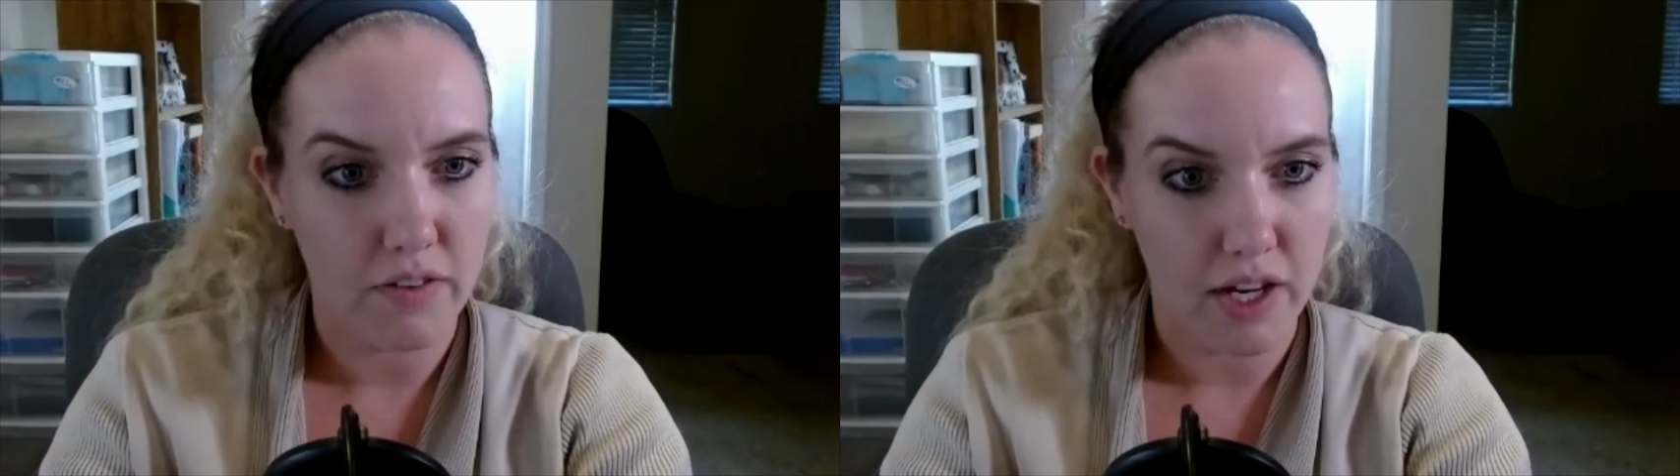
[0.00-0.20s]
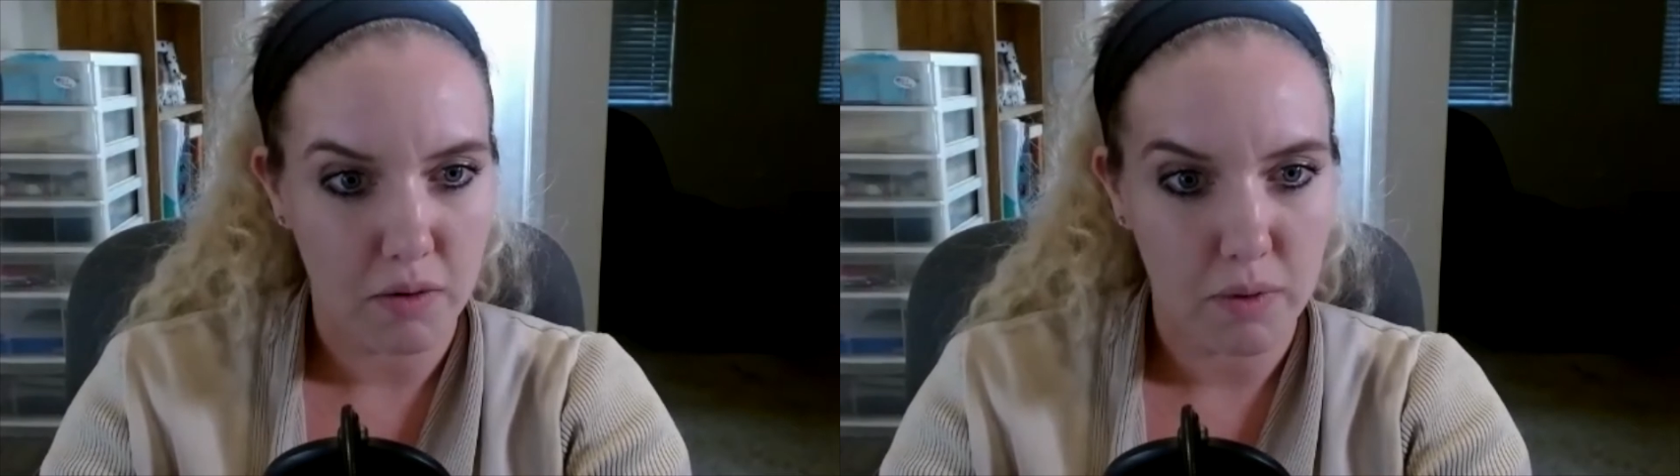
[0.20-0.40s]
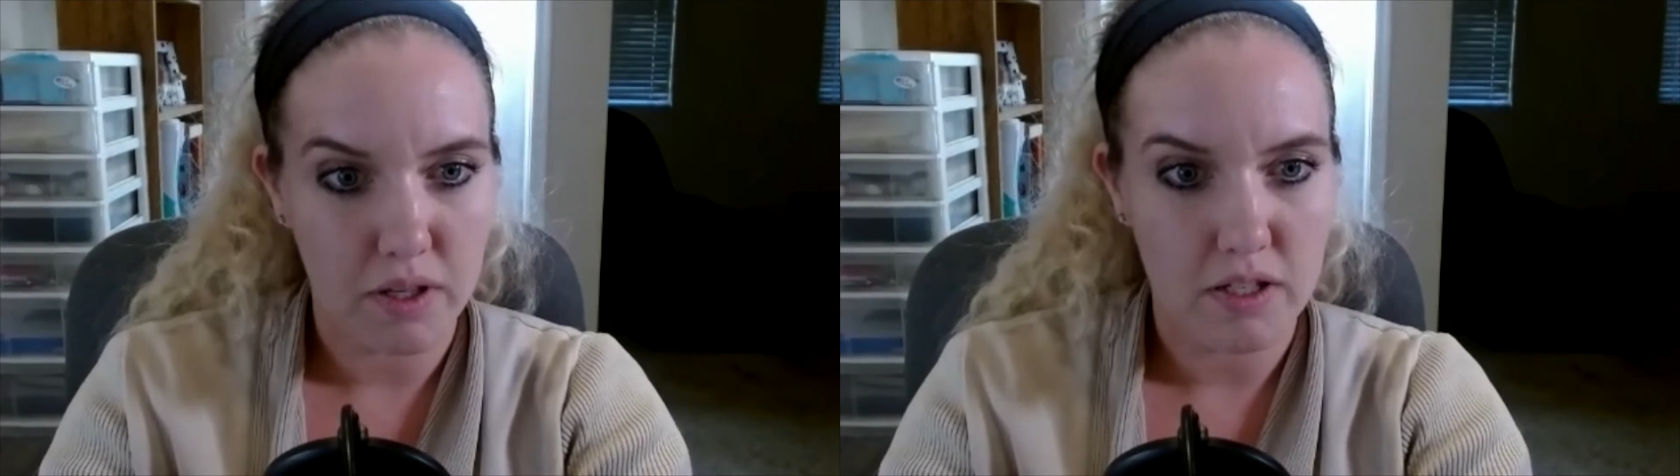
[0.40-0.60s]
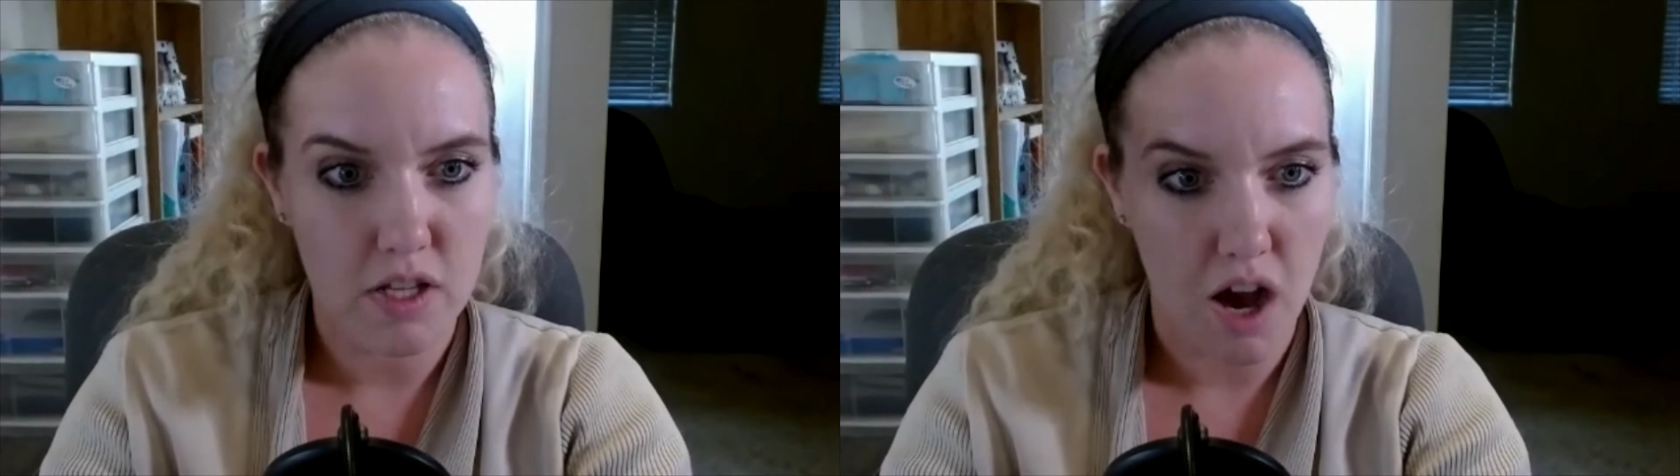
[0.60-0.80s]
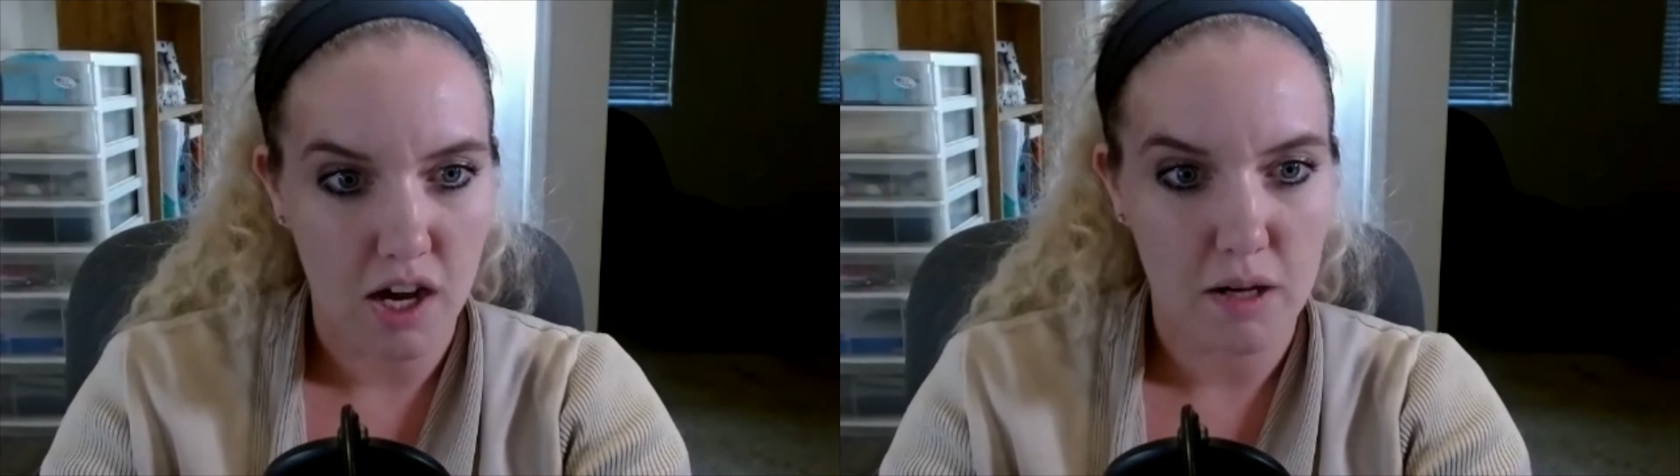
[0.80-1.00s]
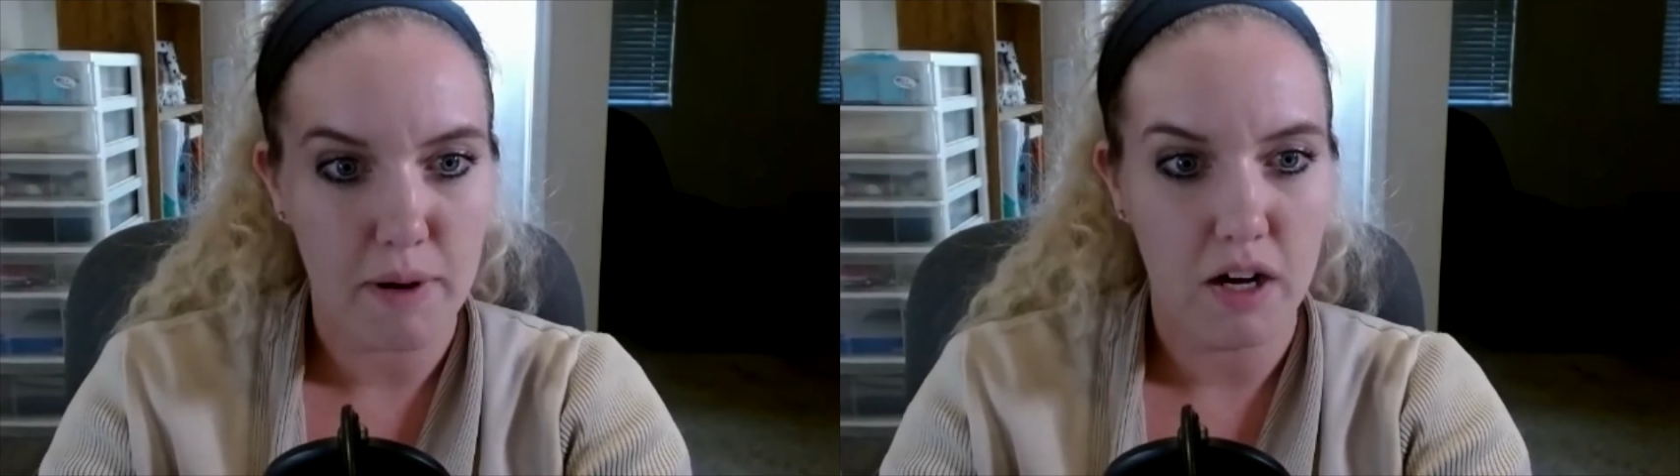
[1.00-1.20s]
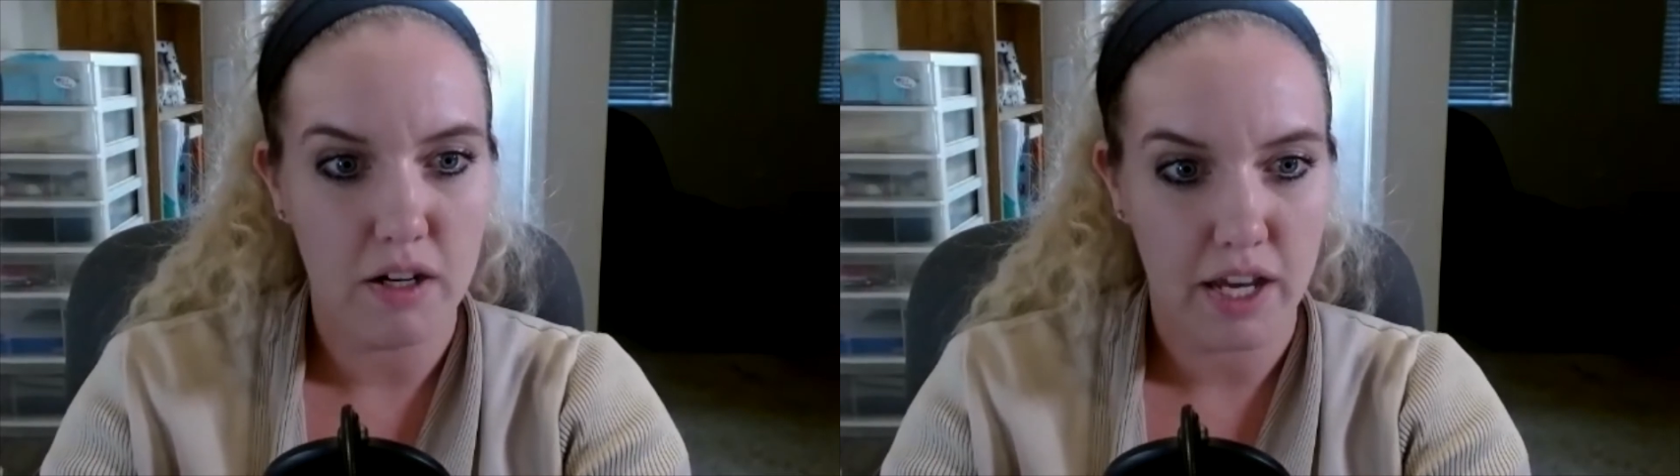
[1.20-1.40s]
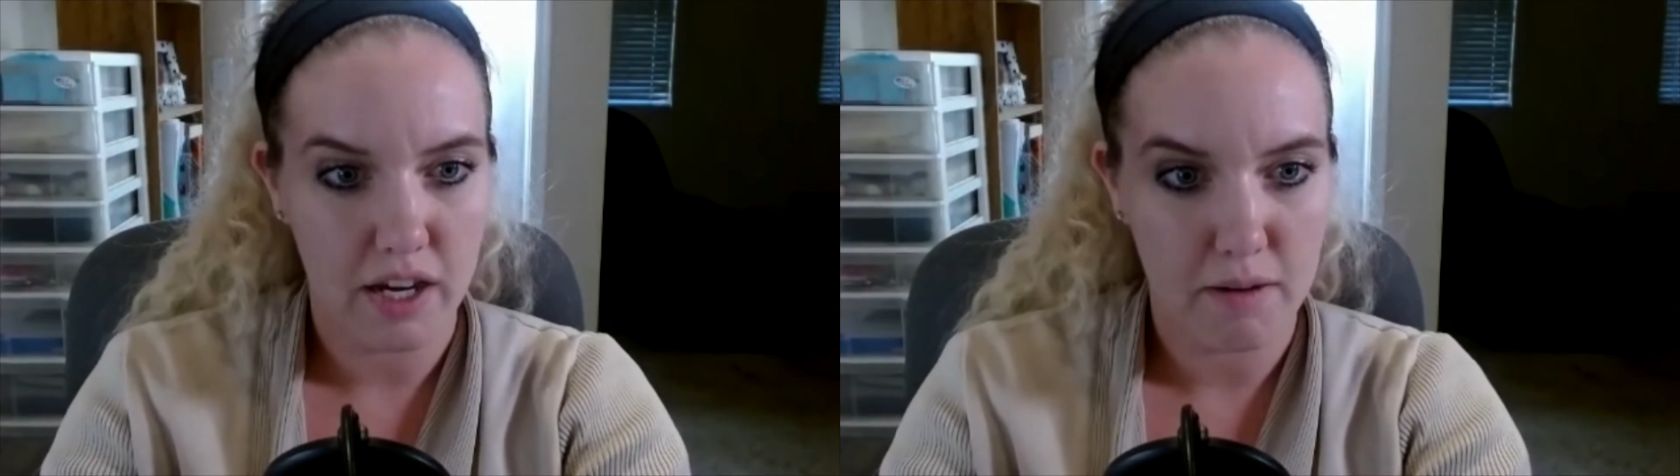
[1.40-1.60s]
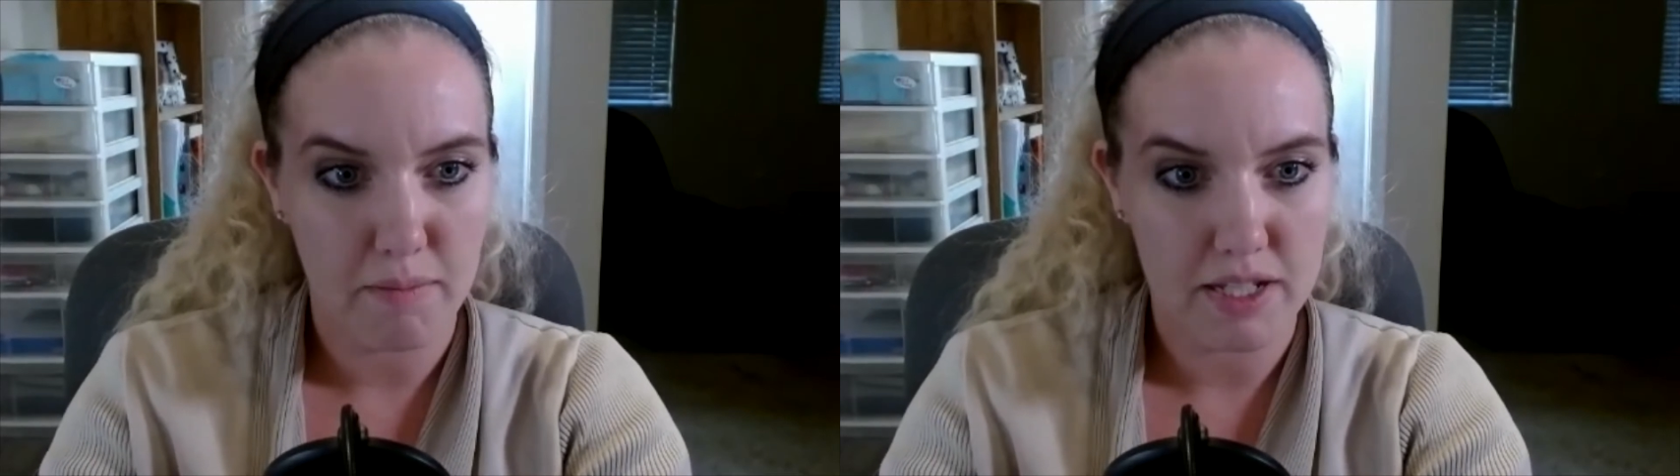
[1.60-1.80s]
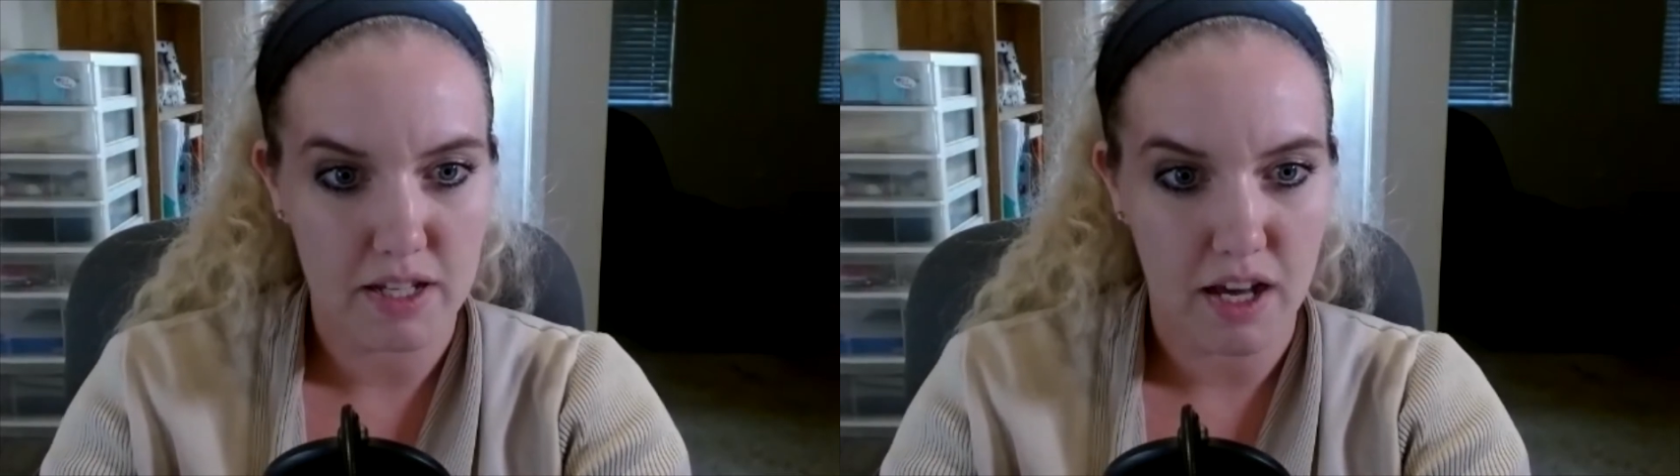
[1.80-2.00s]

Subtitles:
anyone talk about canine mental